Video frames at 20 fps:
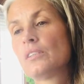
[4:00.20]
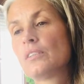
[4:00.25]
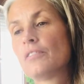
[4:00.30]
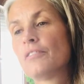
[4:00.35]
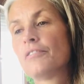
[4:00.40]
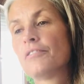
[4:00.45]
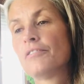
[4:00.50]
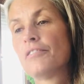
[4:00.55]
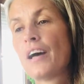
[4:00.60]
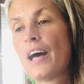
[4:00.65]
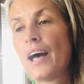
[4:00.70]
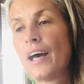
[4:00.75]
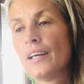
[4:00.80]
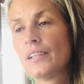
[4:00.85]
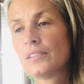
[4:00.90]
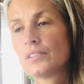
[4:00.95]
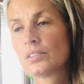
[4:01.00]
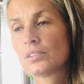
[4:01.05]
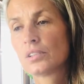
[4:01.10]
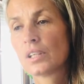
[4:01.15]

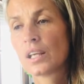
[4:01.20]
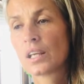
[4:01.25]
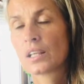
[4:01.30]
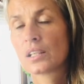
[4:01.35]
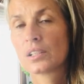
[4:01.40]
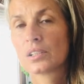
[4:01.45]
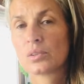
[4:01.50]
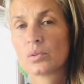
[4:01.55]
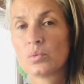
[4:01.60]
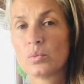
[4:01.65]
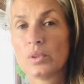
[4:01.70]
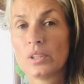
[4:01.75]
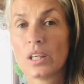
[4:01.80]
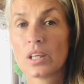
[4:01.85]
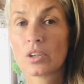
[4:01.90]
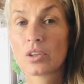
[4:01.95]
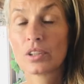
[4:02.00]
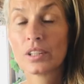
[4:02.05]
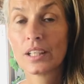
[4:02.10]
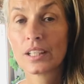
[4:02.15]
fat, and we are
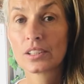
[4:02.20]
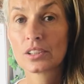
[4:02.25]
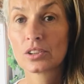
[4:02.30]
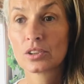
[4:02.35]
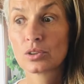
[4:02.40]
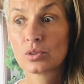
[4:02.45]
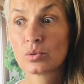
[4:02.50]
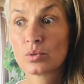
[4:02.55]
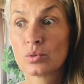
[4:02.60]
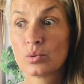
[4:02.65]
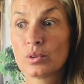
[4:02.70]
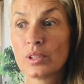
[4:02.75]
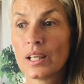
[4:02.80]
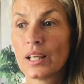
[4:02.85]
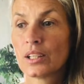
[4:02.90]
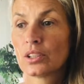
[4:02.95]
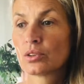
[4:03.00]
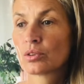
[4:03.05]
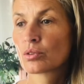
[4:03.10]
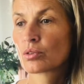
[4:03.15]
connected to the
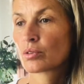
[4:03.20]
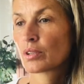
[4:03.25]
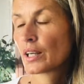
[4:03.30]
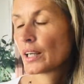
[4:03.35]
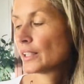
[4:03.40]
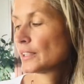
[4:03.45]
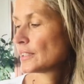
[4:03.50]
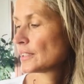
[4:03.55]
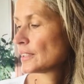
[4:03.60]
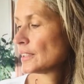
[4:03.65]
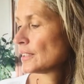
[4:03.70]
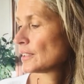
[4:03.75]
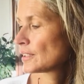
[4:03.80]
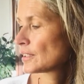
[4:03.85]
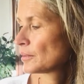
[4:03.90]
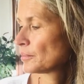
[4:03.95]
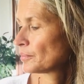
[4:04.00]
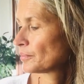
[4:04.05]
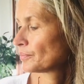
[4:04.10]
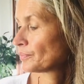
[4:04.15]
endocrine
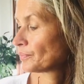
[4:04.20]
system.